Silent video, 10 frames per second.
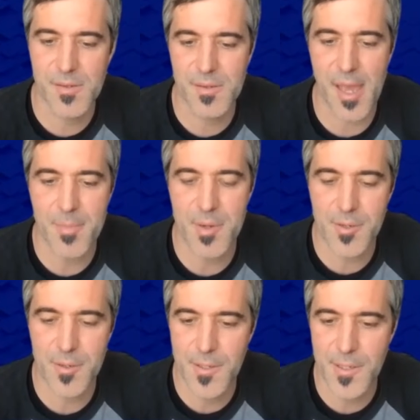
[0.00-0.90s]

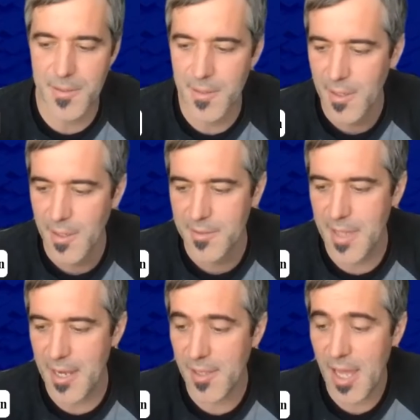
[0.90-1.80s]
capital, and
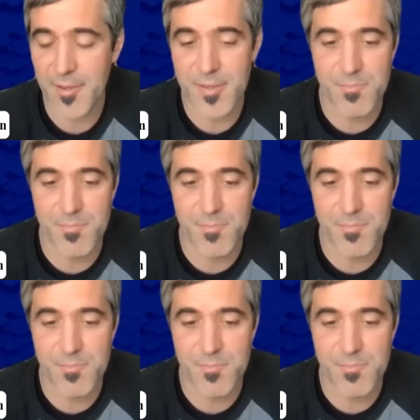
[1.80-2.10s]
that allowed